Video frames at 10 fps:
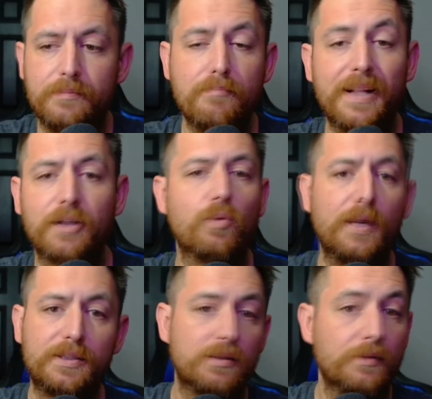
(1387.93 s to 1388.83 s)

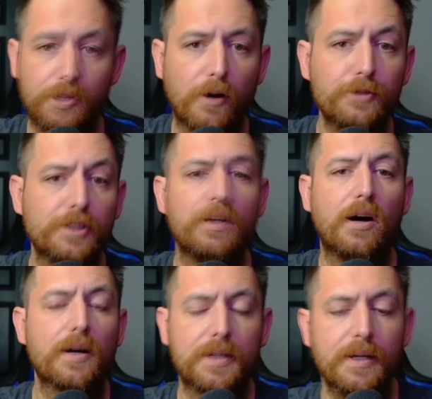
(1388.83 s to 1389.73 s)
MetaQuest charging
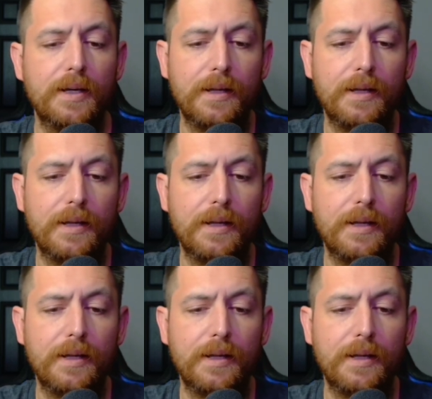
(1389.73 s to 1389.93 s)
dock,